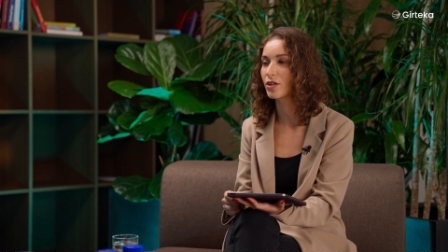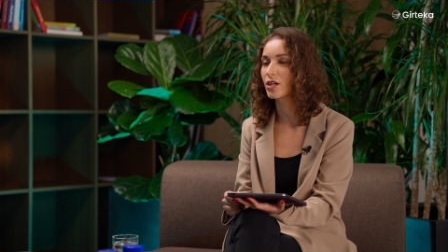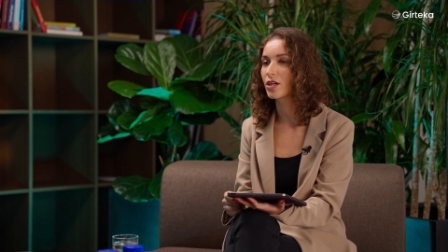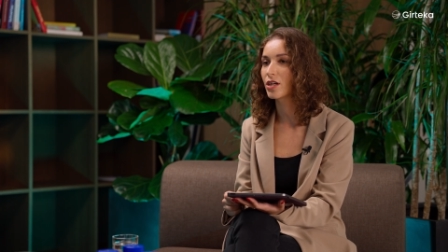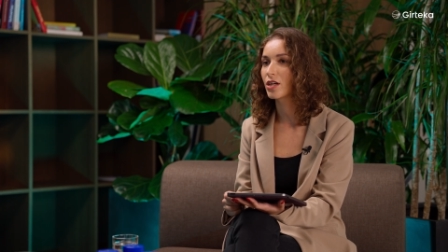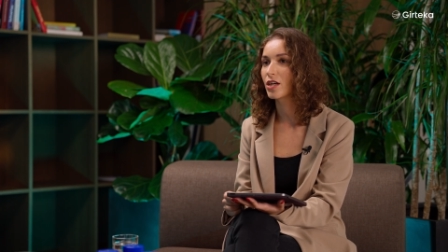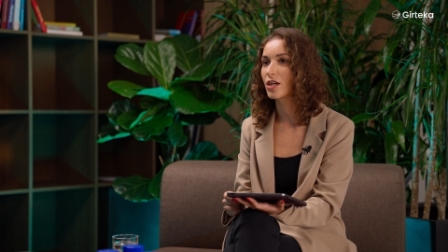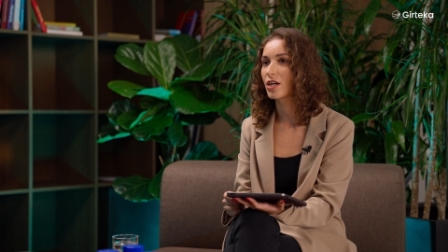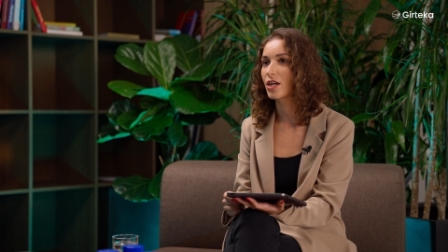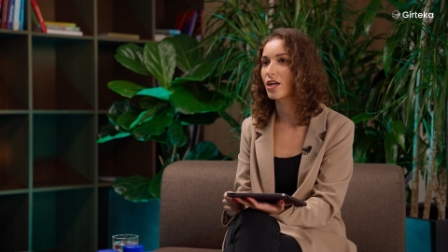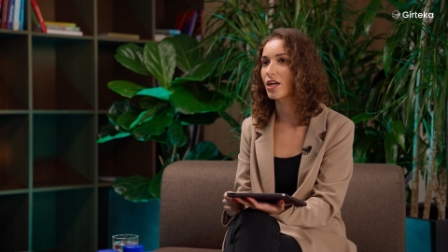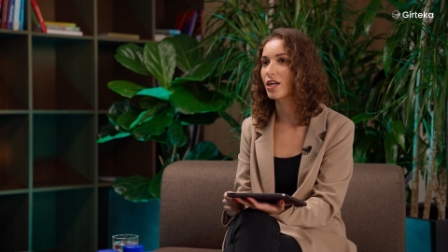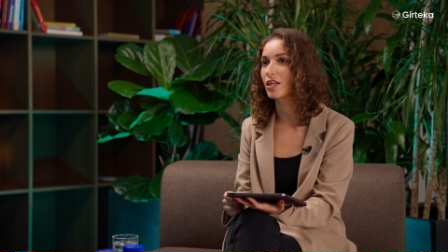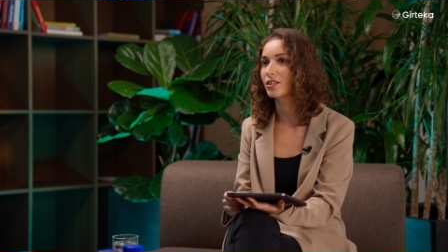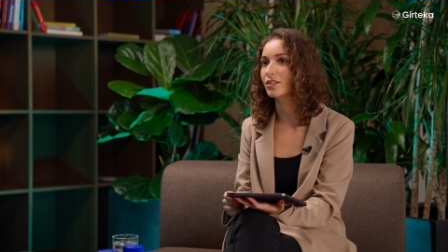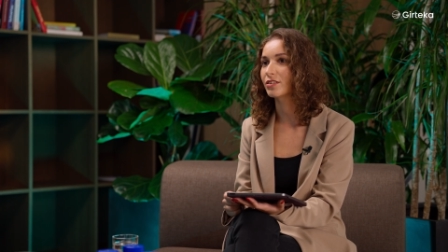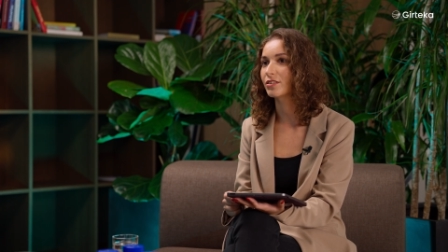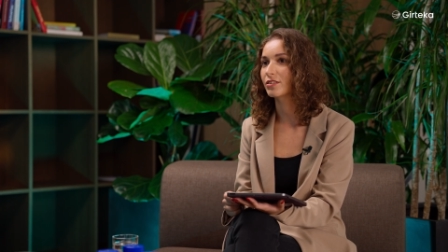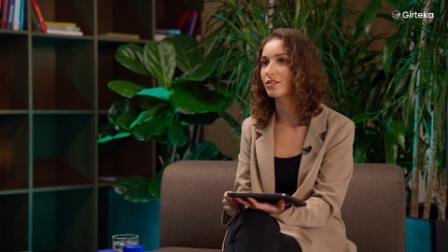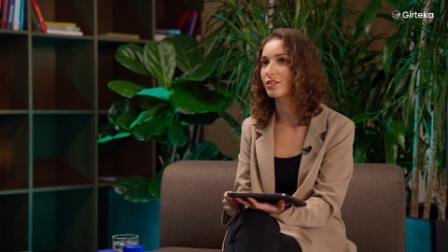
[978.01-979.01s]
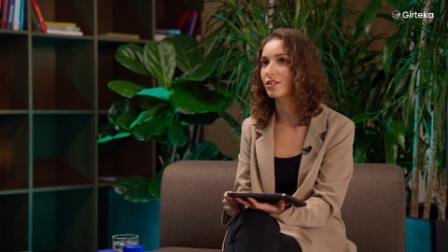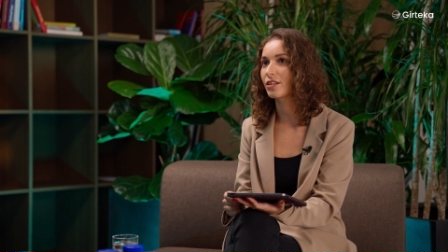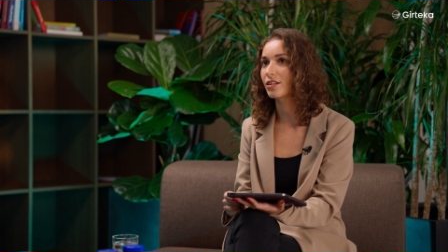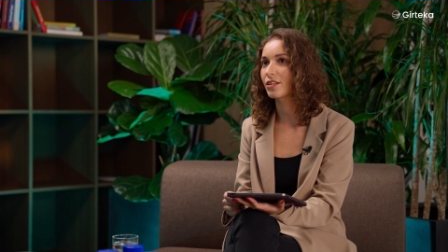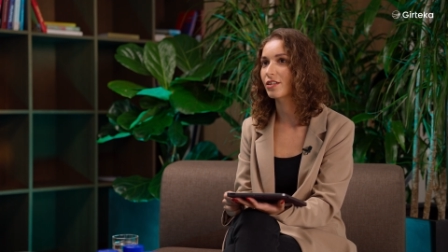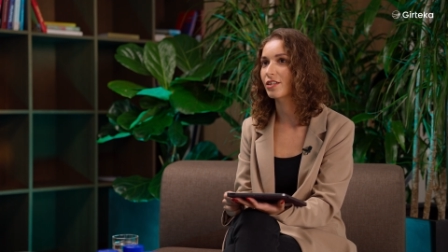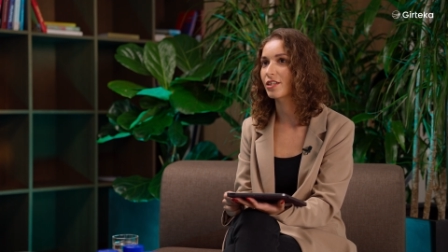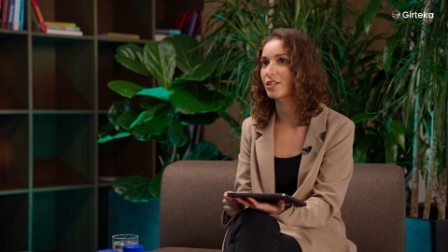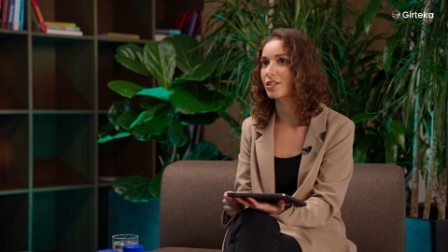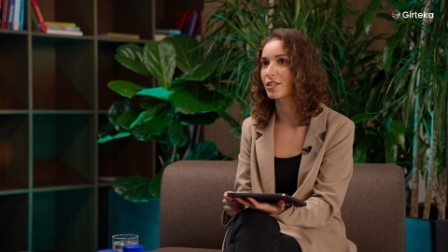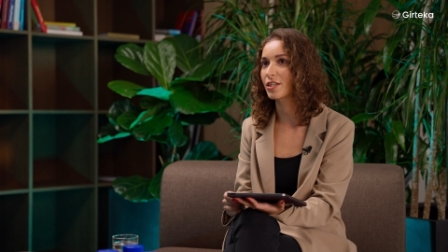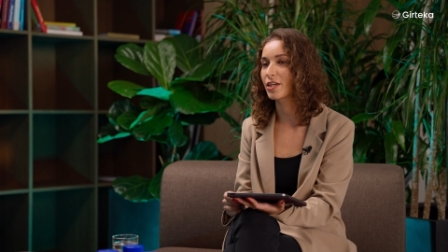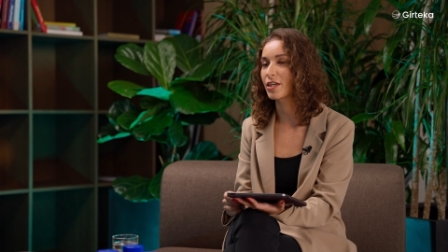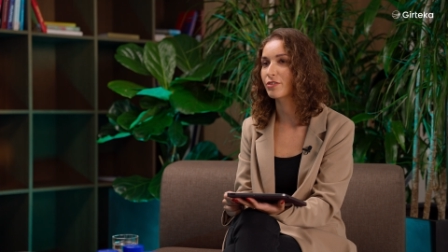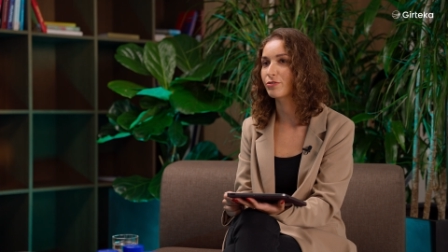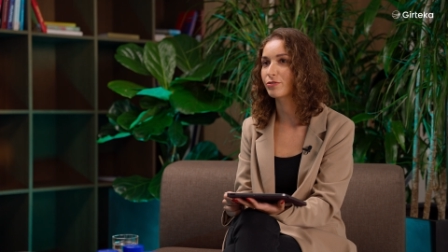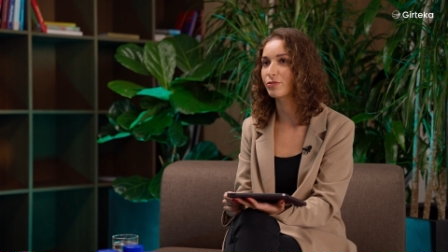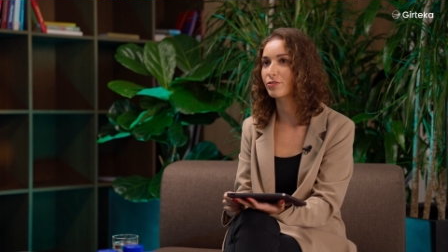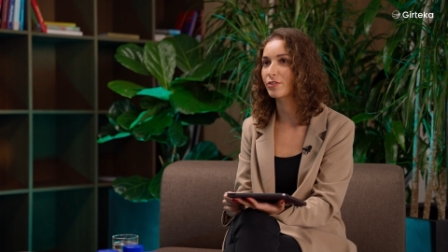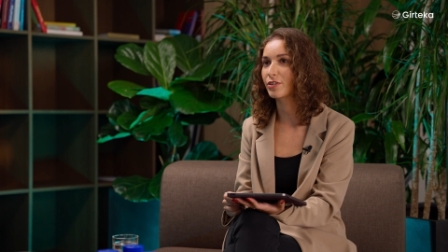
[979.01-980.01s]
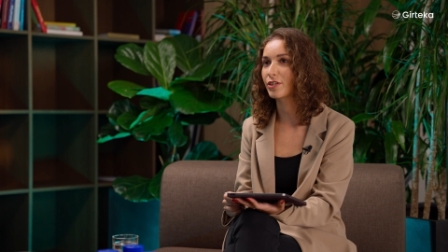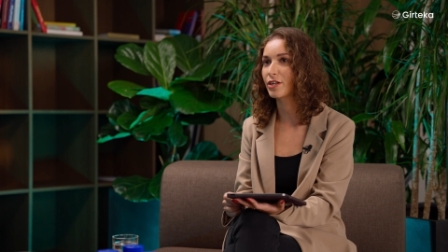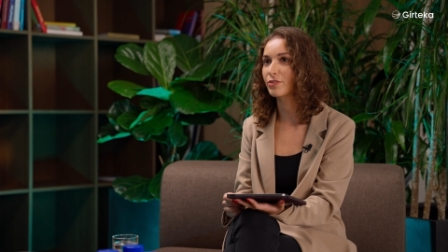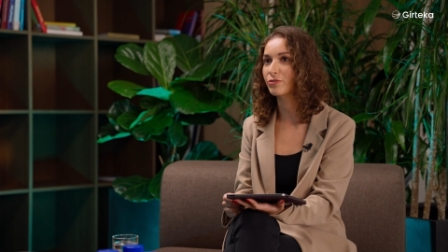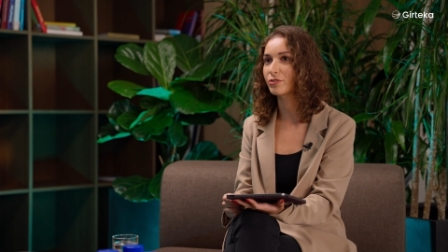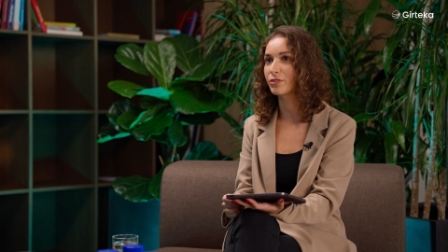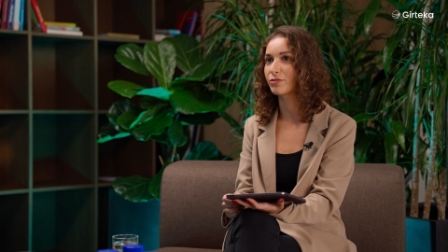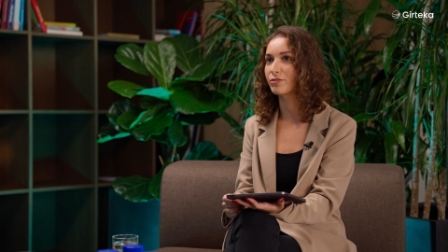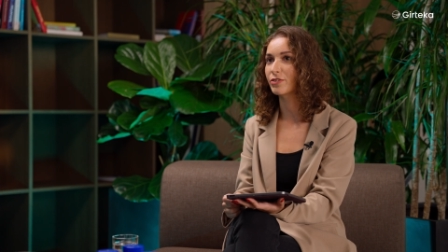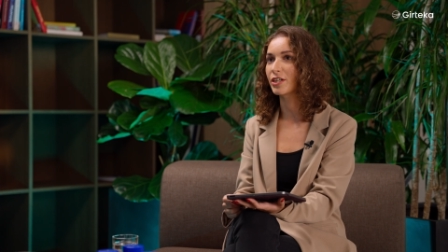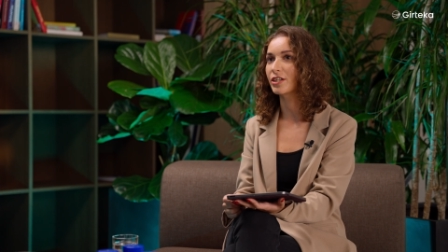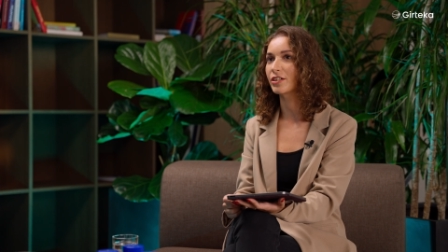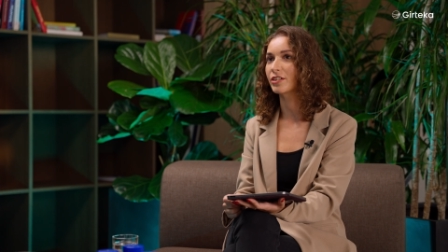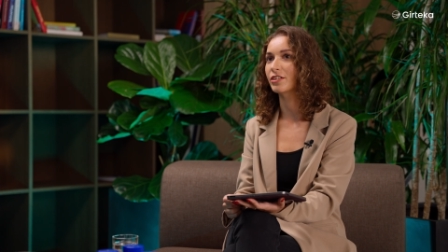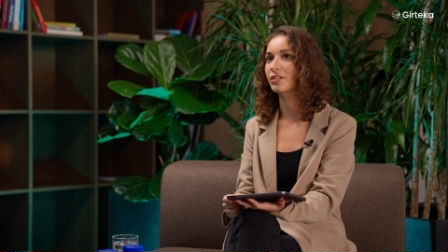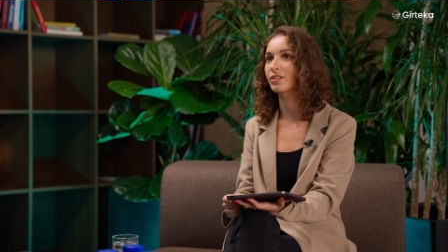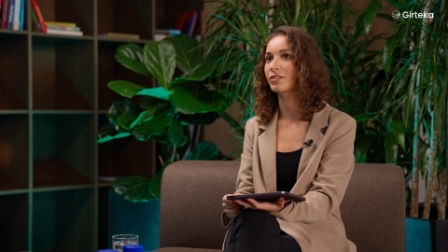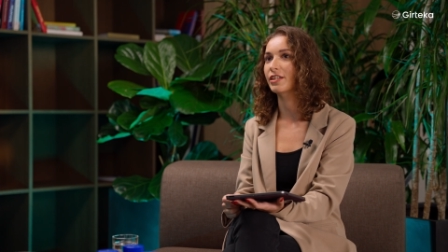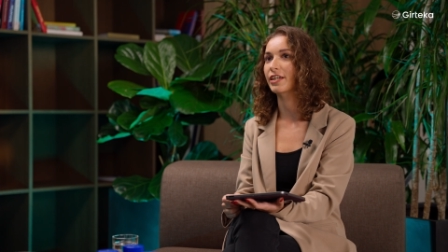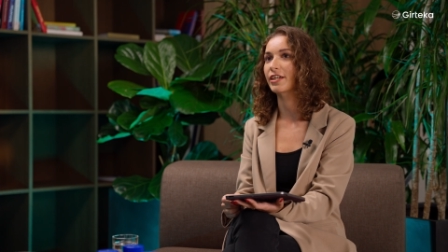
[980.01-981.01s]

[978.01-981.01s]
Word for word: Mm -hmm. And let's say if every vehicle,